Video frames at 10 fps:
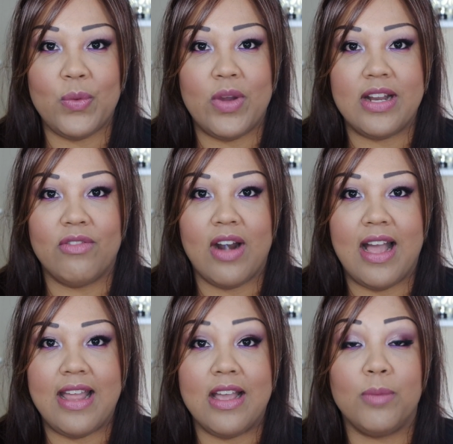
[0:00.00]
to whenever
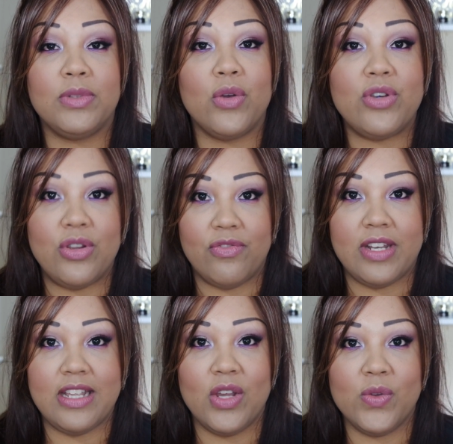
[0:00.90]
I upload new
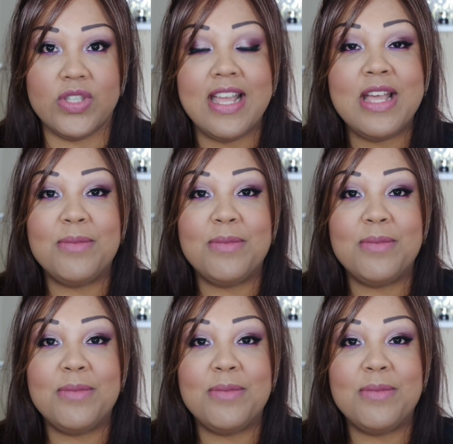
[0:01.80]
videos.